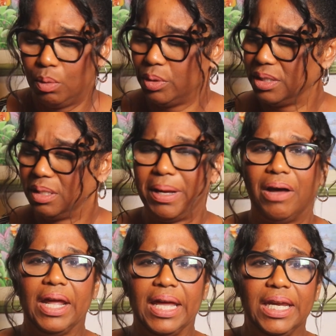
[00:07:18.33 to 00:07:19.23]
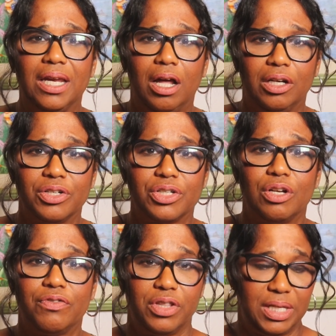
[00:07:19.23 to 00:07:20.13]
which is about
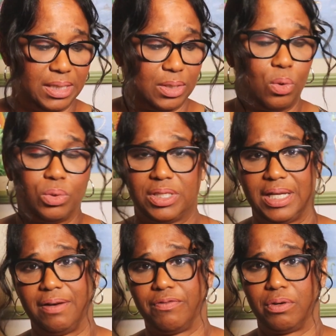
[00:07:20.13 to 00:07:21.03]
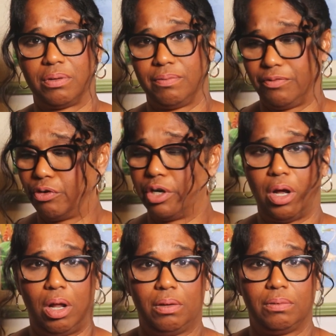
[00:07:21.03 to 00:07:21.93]
$80 for this whole set for it
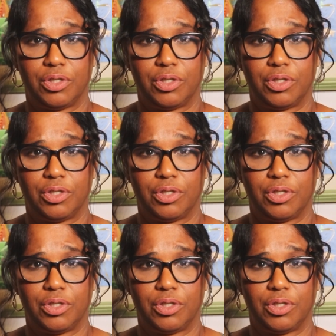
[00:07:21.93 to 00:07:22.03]
all.